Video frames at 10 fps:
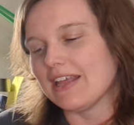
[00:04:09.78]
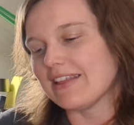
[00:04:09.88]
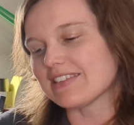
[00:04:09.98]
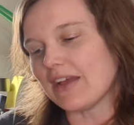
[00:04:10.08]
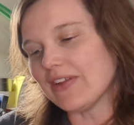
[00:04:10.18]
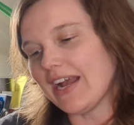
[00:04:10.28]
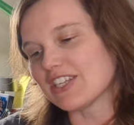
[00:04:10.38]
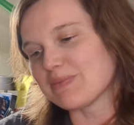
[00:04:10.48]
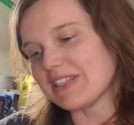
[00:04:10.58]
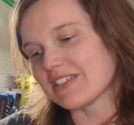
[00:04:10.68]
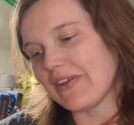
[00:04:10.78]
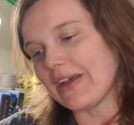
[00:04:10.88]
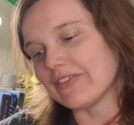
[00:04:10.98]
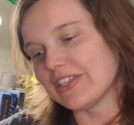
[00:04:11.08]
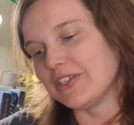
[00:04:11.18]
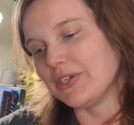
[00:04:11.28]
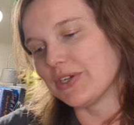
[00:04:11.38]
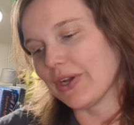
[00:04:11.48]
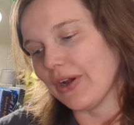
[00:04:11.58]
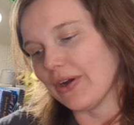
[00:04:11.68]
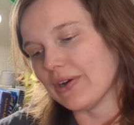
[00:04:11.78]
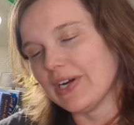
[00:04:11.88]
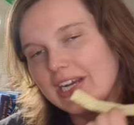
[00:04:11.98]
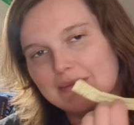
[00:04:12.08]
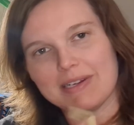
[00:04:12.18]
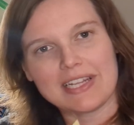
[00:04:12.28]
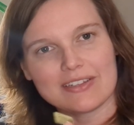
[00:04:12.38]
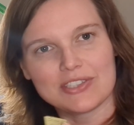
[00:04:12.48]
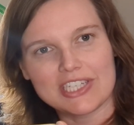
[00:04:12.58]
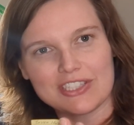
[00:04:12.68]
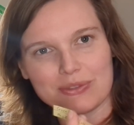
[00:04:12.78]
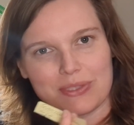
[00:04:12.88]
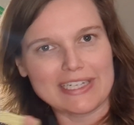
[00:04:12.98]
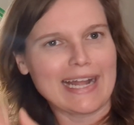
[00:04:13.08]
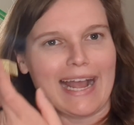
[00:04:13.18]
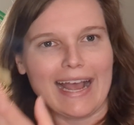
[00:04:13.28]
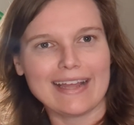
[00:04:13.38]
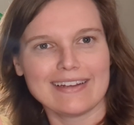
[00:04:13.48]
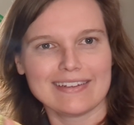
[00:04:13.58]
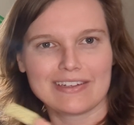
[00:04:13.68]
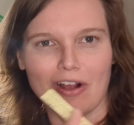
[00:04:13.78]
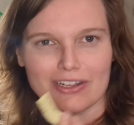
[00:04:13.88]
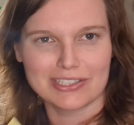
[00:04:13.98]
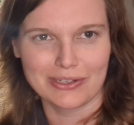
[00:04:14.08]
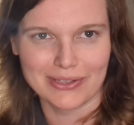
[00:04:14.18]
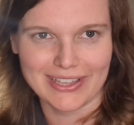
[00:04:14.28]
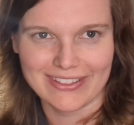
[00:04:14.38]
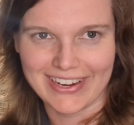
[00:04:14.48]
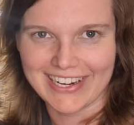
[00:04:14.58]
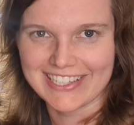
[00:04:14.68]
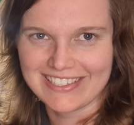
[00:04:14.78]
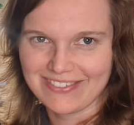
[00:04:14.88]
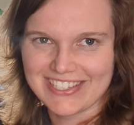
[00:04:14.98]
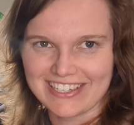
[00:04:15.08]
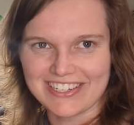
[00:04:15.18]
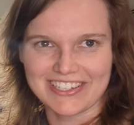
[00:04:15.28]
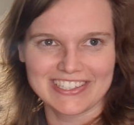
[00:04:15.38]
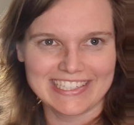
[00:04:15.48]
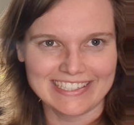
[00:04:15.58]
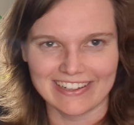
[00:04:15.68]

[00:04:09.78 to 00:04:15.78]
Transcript: The 7 Husbands of Evelyn Hugo by Taylor Jenkins Reid, at Costco the other day because it was such a good deal.